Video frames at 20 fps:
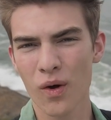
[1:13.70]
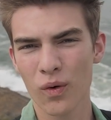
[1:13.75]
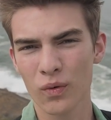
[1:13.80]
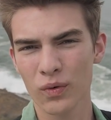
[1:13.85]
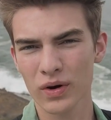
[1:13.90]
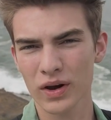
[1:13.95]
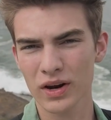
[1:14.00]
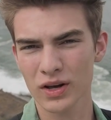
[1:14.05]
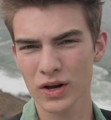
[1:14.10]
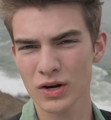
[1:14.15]

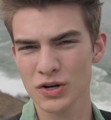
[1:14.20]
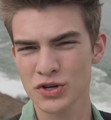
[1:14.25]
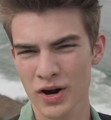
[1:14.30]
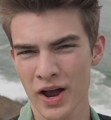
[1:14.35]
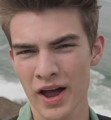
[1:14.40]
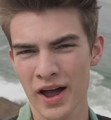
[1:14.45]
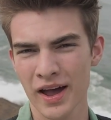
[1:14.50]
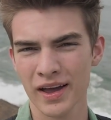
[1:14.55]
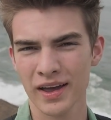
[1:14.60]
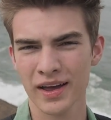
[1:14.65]
we're gonna go
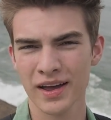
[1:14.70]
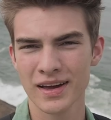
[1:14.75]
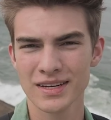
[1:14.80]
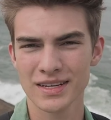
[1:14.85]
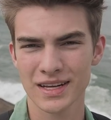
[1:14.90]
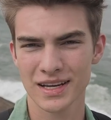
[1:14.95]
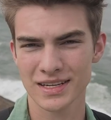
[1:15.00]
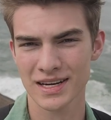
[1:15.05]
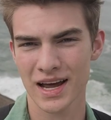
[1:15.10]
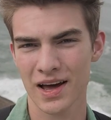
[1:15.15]
try
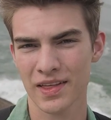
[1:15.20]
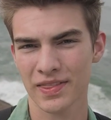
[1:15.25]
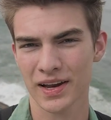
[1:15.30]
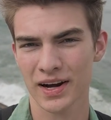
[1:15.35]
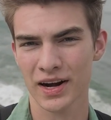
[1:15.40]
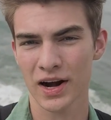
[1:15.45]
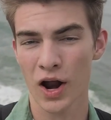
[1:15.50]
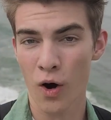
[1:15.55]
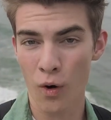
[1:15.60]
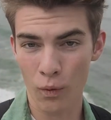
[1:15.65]
to get down
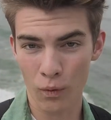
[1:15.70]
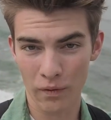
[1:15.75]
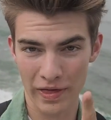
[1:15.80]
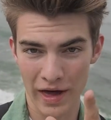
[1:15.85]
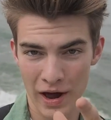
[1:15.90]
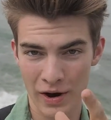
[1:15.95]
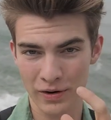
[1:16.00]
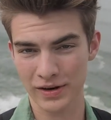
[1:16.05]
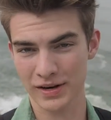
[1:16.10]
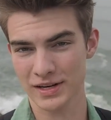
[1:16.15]
there
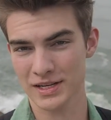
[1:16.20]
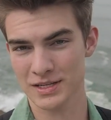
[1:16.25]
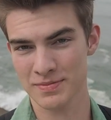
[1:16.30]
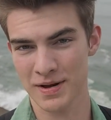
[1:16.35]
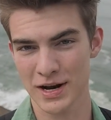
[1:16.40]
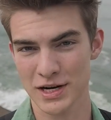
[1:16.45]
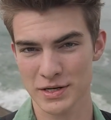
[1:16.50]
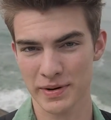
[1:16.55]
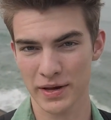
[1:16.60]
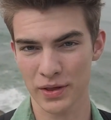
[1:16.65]
without getting
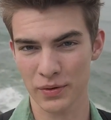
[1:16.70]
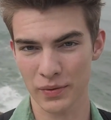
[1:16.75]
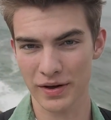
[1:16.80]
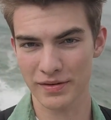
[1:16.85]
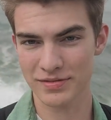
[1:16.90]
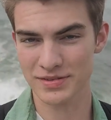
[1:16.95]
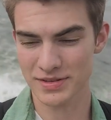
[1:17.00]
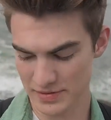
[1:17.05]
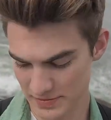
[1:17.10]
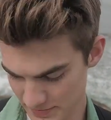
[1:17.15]
smashed by the
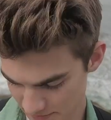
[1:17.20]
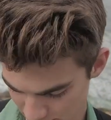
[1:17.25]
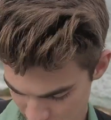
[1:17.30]
waves.